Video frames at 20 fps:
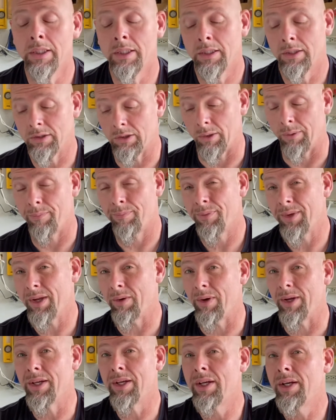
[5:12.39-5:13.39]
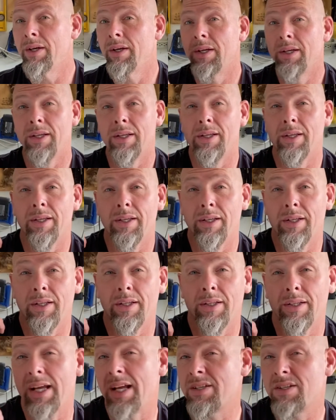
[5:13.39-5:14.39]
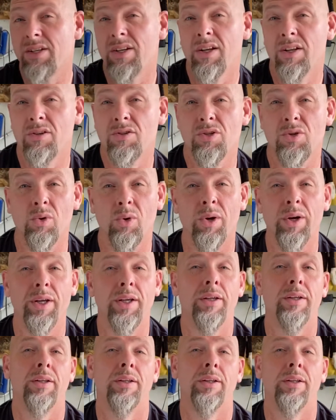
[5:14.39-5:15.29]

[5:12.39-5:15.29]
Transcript: So anyway, that's another story.